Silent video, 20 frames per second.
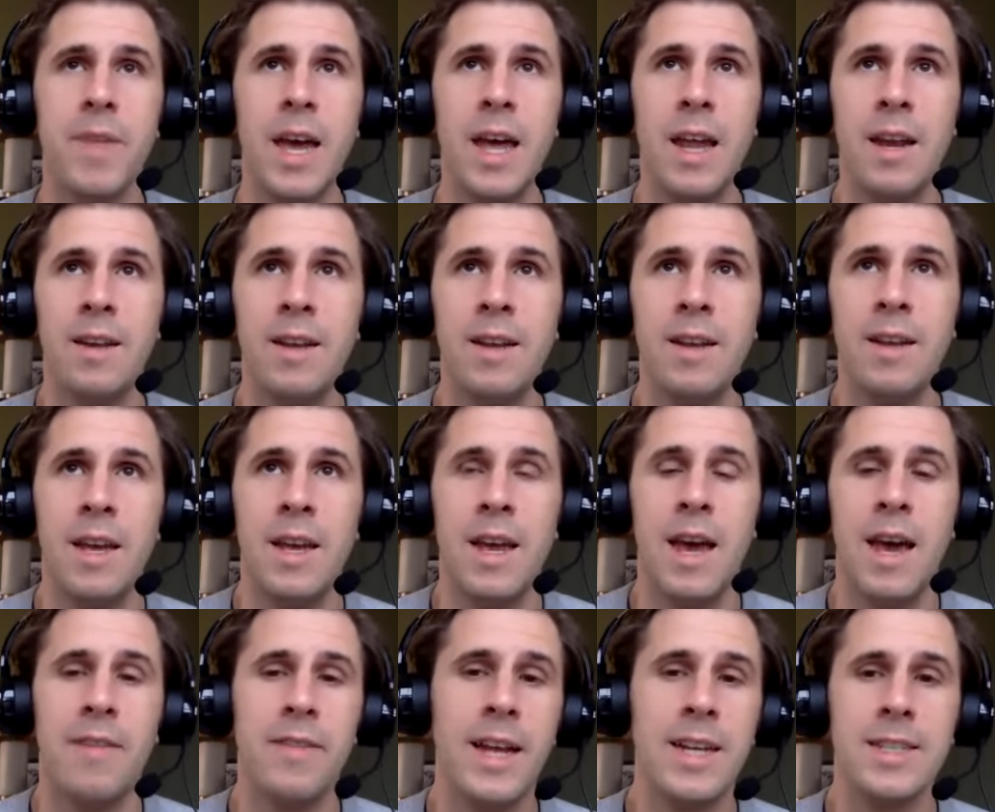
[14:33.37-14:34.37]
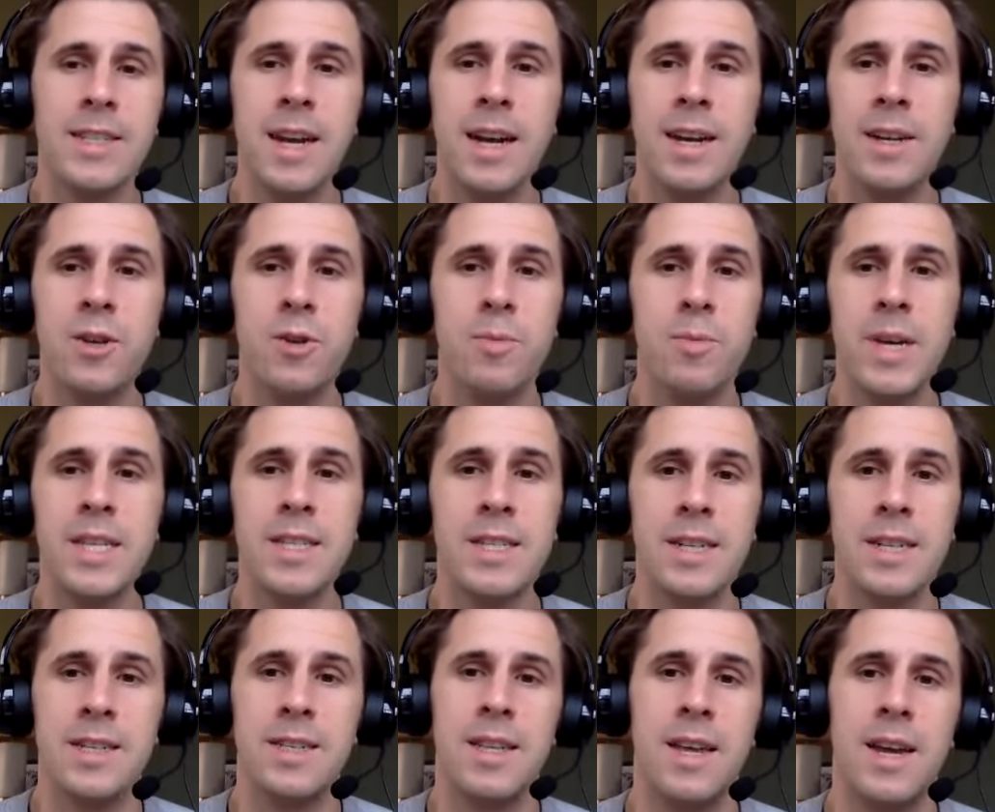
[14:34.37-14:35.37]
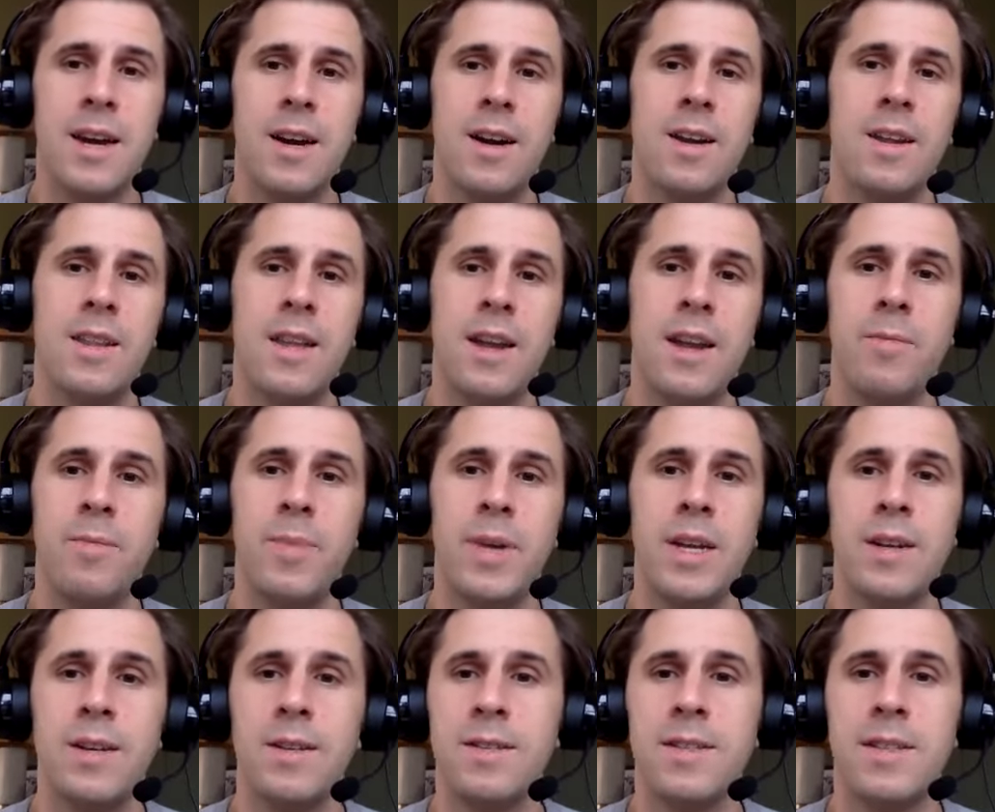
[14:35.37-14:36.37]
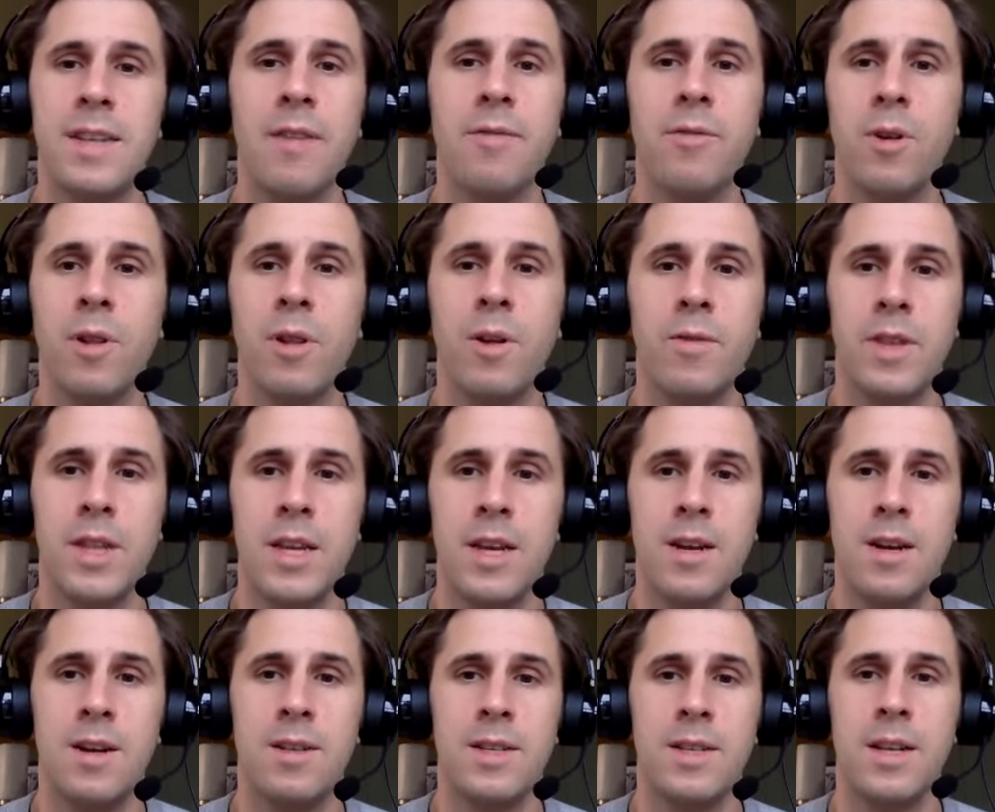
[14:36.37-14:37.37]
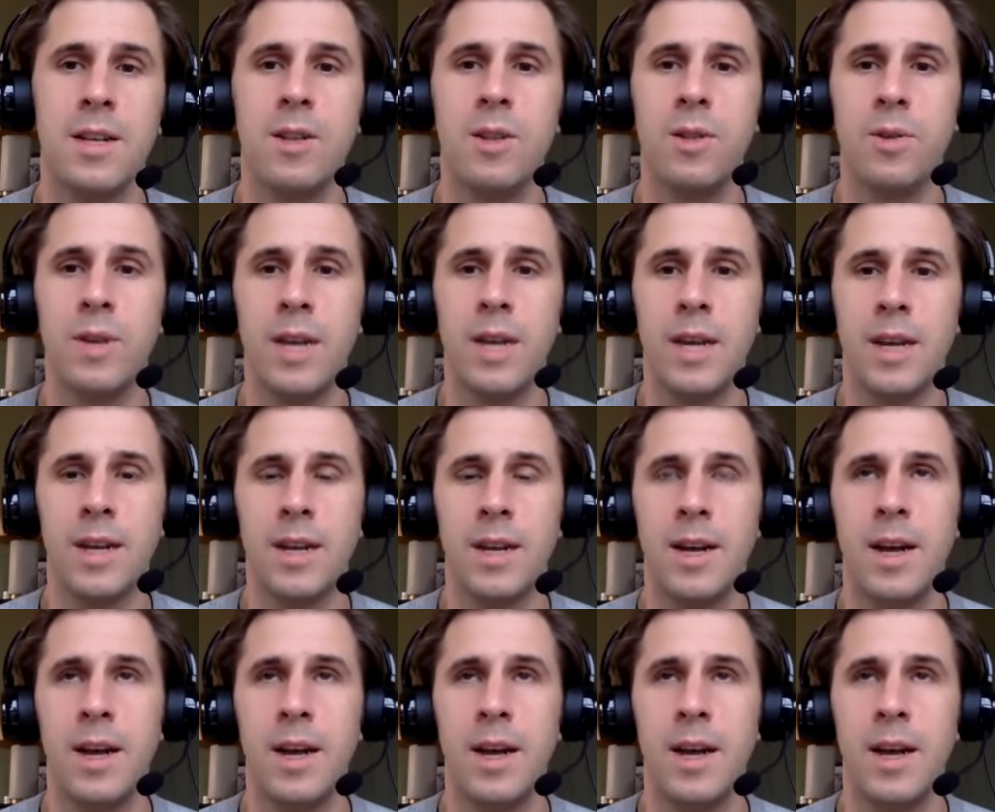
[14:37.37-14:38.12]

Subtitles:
And that's not a new business. There have been several over the years, including